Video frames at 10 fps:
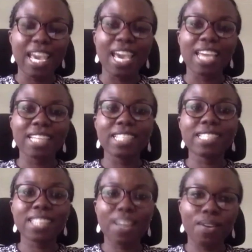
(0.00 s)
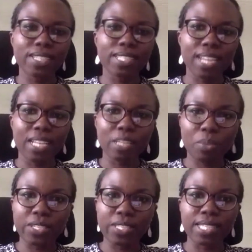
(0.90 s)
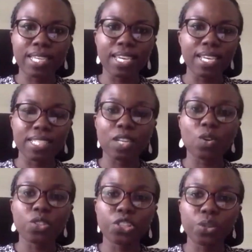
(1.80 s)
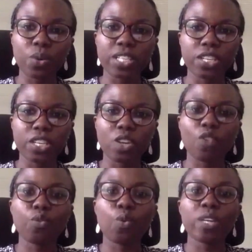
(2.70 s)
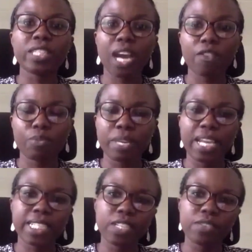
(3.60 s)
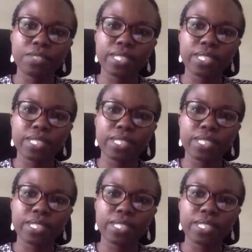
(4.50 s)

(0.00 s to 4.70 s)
And this current land policy is the continuation of what have been achieved